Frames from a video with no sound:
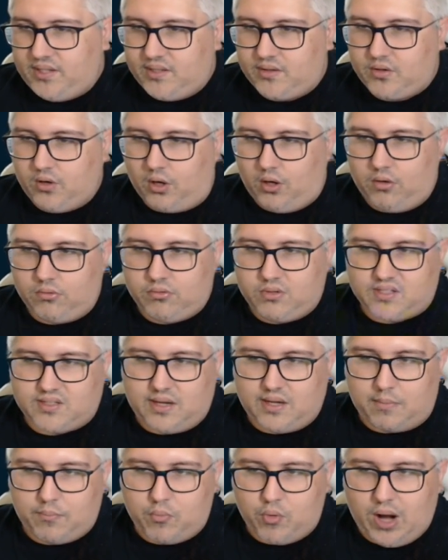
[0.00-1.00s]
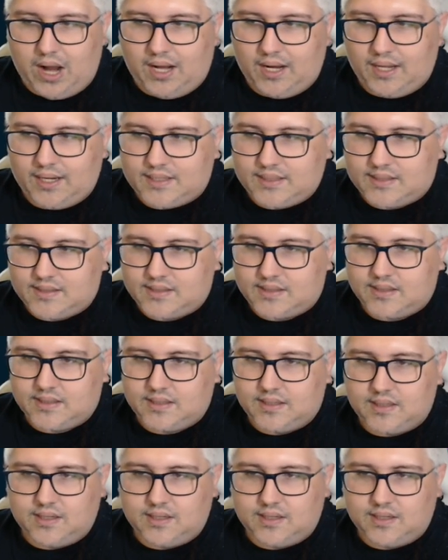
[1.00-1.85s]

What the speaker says: it on some relics